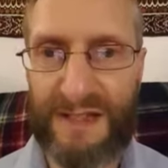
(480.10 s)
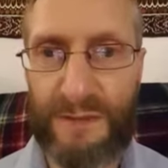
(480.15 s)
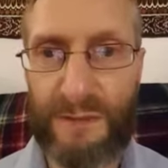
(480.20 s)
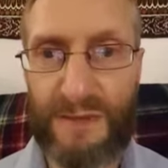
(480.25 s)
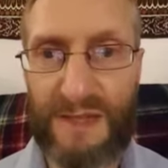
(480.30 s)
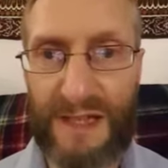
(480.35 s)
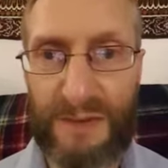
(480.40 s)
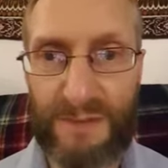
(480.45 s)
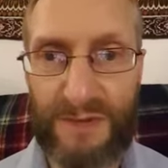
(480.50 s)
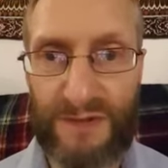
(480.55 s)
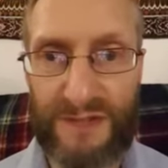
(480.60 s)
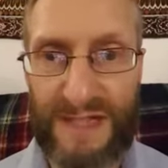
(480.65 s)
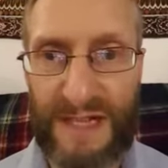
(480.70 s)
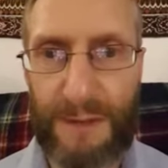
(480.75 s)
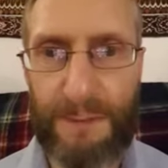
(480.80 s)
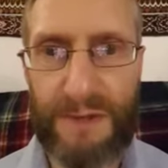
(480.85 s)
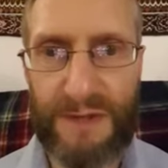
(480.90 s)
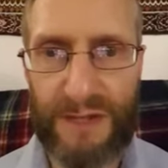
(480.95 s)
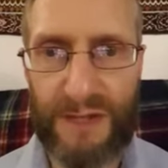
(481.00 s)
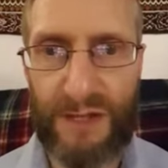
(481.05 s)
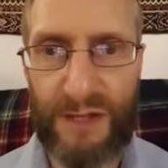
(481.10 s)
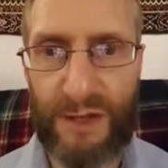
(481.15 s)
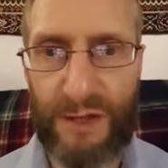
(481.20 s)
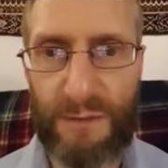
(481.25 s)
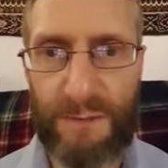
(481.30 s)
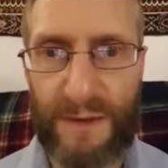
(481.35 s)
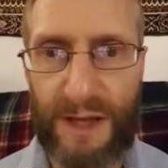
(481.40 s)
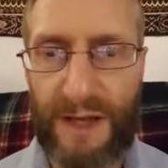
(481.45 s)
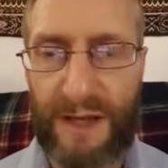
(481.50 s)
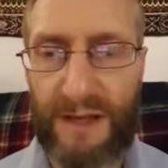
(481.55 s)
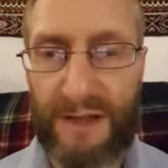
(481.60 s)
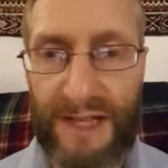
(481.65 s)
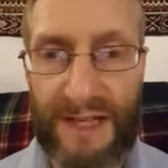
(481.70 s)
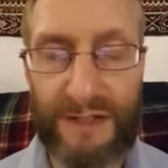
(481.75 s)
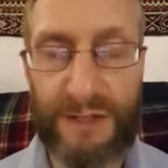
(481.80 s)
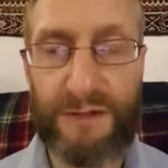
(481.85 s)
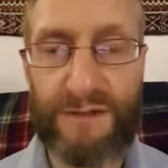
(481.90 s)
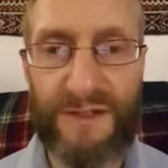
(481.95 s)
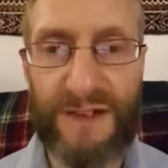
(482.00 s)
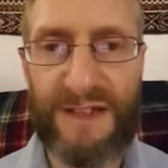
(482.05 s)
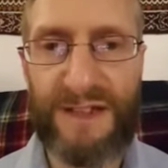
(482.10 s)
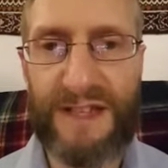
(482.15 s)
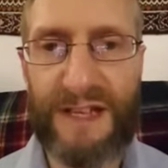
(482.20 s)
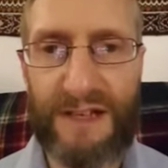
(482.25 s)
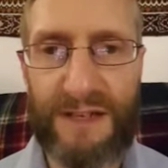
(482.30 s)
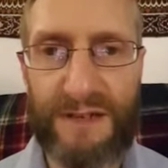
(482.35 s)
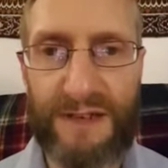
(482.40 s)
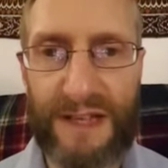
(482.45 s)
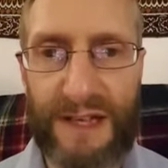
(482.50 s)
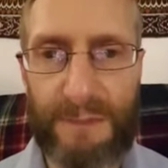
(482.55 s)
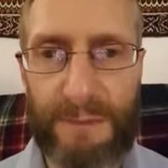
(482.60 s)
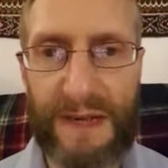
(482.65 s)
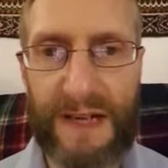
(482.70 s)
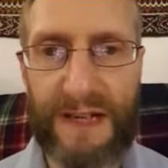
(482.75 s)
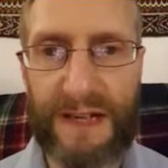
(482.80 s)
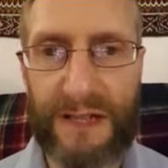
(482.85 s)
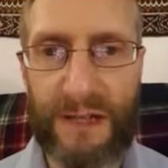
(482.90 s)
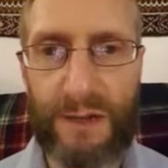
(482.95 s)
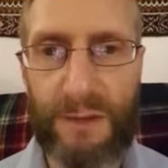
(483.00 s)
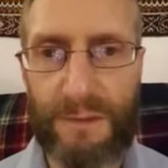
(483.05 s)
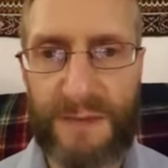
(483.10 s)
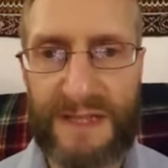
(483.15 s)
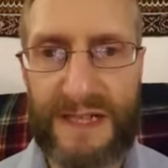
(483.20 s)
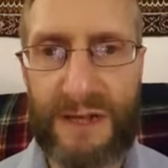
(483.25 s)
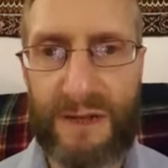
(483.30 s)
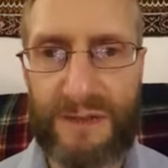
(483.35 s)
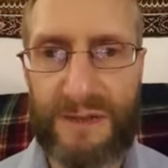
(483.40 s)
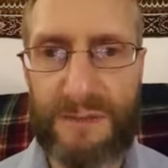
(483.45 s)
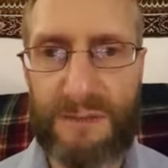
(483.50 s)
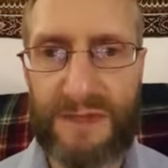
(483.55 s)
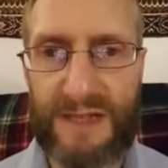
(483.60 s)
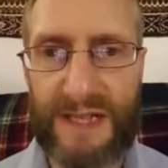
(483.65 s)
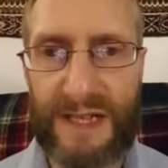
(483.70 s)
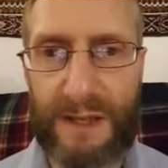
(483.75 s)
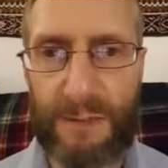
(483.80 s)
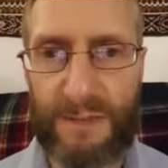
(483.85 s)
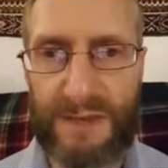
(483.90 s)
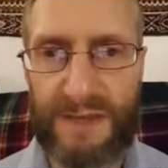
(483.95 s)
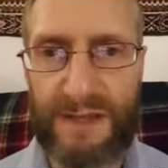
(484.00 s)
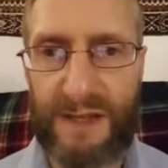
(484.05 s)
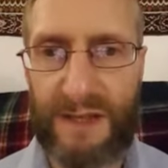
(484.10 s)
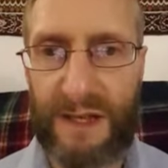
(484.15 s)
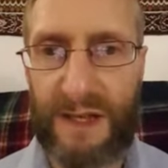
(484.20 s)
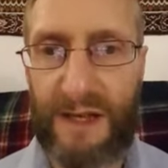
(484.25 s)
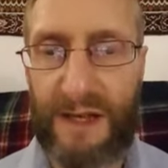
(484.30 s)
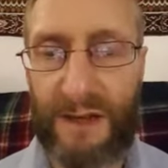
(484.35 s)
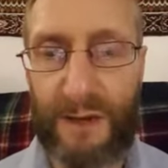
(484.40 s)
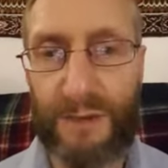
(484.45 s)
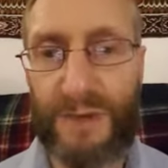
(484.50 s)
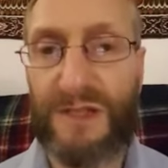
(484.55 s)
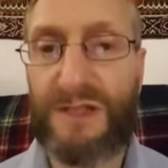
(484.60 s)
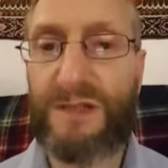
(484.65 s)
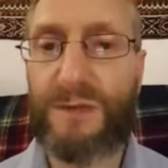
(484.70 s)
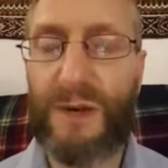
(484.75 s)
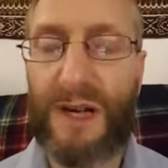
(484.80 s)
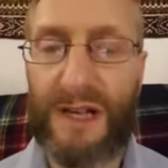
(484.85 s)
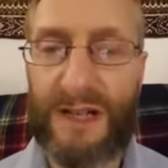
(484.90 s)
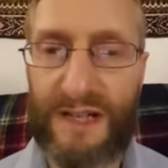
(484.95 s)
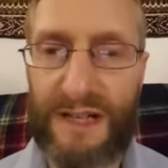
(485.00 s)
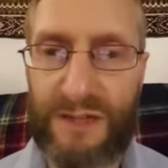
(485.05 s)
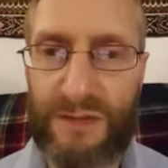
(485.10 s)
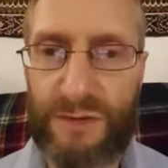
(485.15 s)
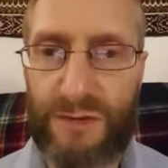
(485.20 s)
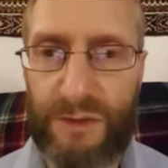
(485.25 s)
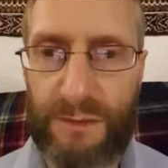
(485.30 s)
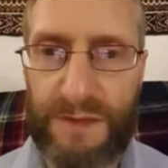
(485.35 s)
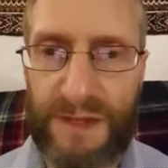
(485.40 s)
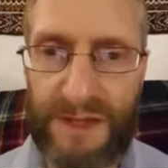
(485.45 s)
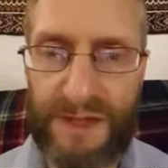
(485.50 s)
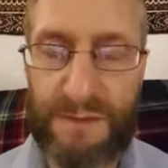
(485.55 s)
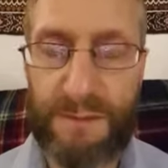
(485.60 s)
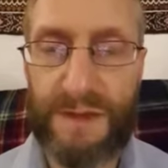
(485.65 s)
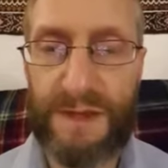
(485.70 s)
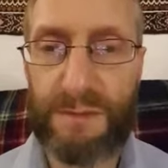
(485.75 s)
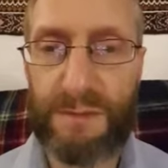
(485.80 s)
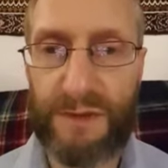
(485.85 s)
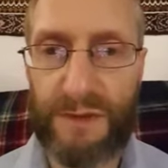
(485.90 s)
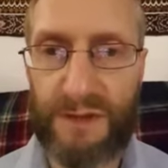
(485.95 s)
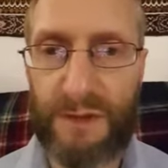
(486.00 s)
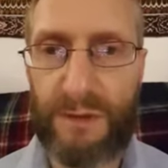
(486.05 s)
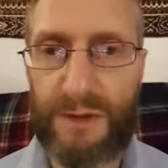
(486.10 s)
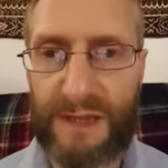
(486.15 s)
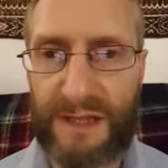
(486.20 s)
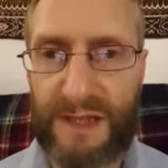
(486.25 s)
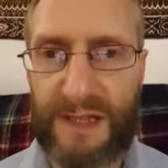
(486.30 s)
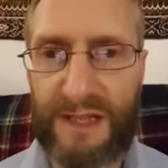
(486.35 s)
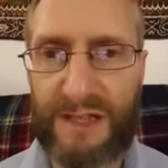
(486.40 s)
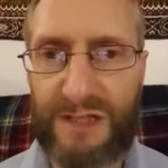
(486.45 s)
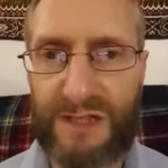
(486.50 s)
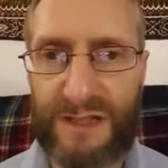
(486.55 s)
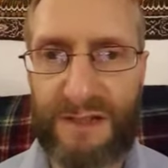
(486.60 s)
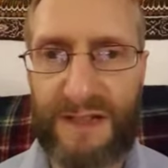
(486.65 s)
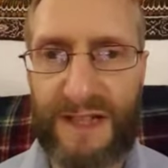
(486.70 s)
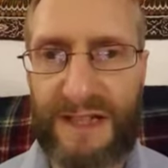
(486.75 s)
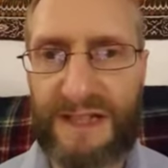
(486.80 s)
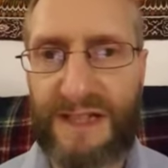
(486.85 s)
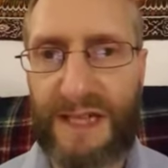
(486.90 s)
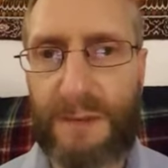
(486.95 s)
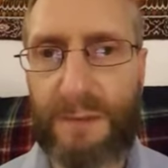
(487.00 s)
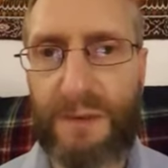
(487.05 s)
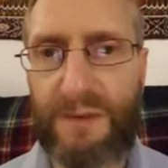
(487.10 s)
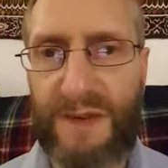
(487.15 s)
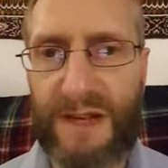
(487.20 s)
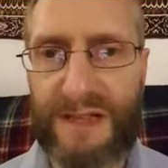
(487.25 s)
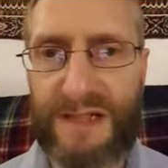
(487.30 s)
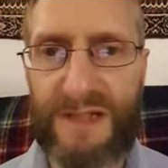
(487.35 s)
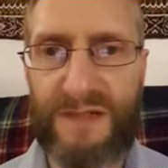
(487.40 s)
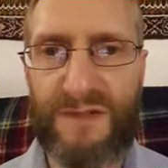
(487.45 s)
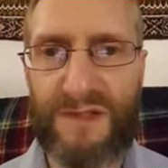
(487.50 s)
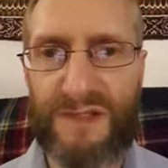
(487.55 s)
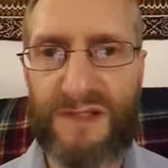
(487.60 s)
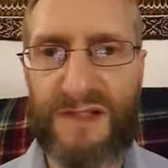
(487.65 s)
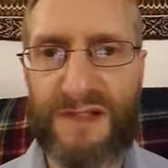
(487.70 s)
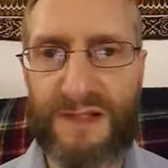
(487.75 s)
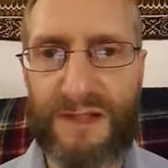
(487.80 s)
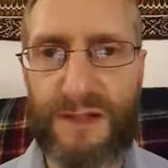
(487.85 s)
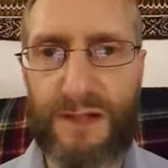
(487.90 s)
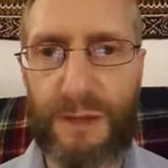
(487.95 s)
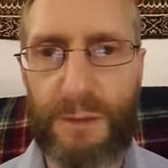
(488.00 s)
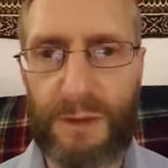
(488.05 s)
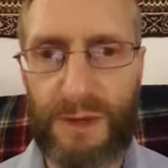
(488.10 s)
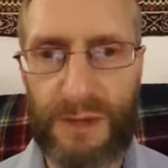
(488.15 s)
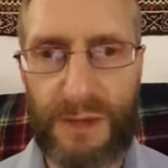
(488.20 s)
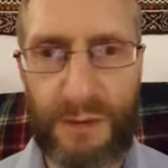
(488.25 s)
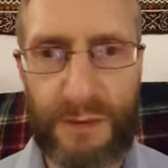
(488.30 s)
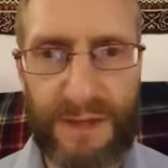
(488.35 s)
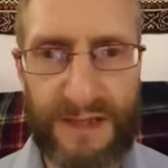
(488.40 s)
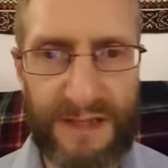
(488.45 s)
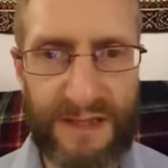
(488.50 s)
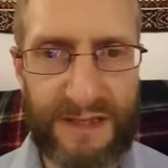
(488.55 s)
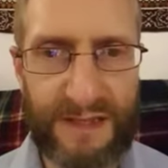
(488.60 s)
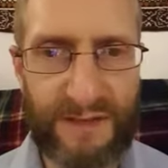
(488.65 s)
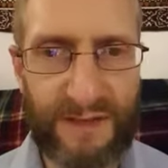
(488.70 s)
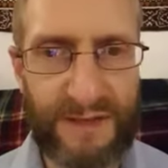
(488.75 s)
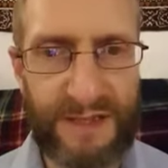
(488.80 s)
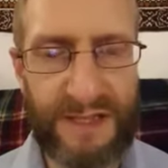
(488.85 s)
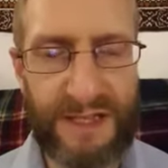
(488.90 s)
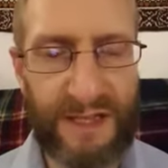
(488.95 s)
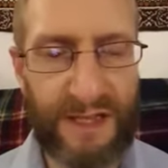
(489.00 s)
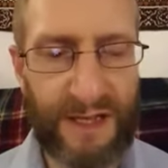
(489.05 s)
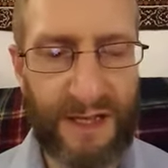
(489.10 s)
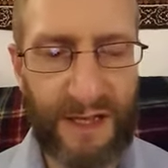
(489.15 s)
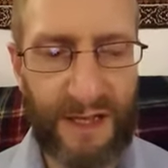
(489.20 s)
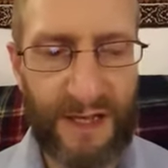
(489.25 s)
sometimes just happen. I do find that marker comes out sometimes, which is quite natural because people do engage in that type of activity. It's a normal human activity.